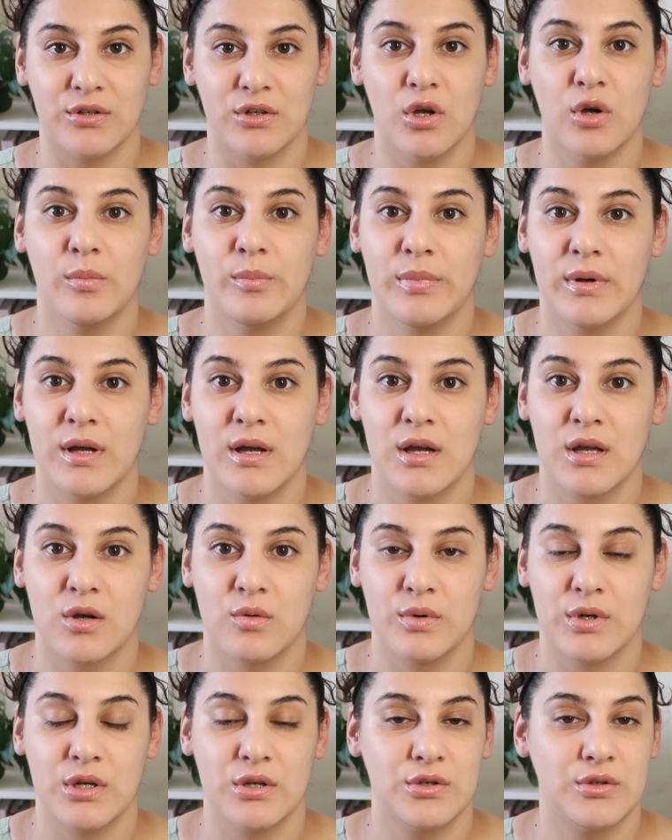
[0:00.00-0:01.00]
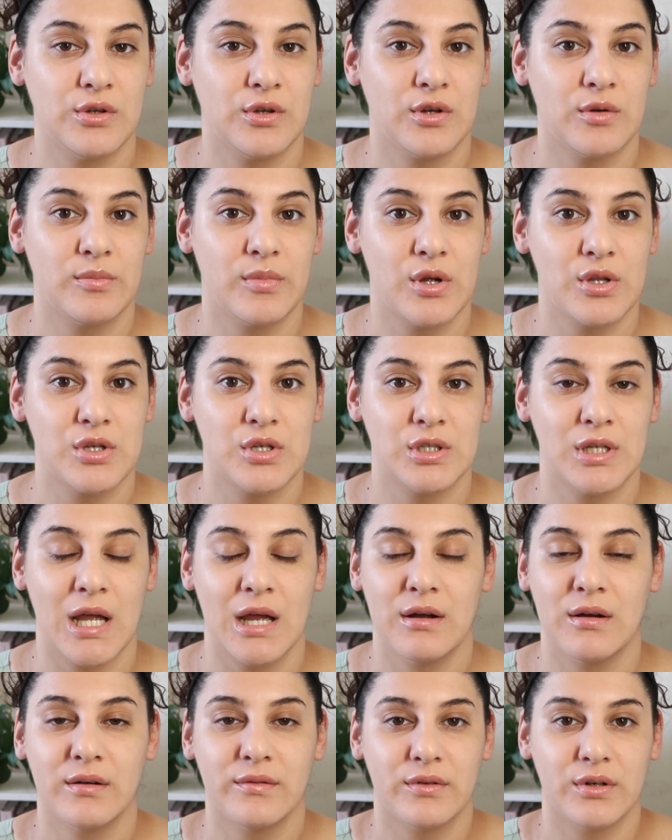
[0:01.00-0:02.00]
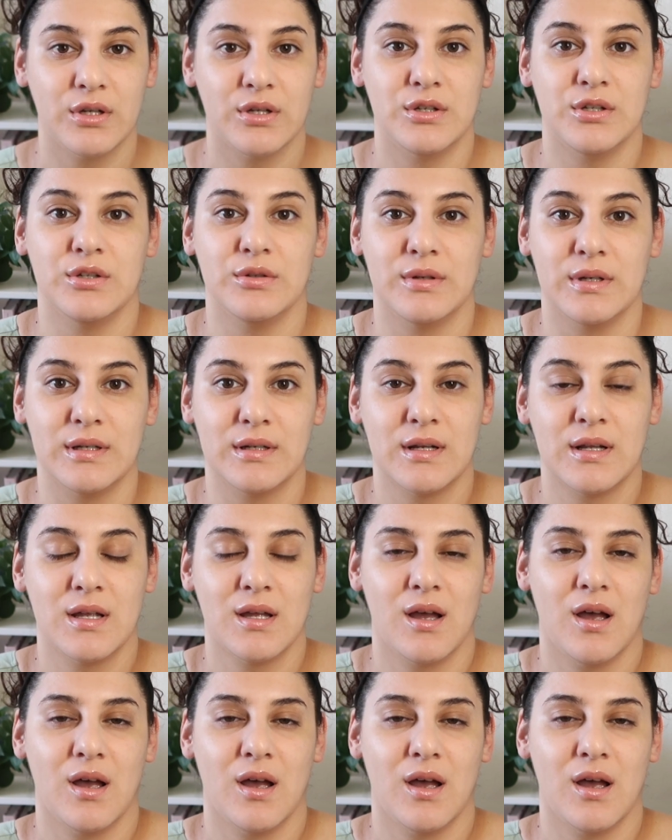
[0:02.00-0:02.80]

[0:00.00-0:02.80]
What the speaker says: notebook where you do your budget, however you do it,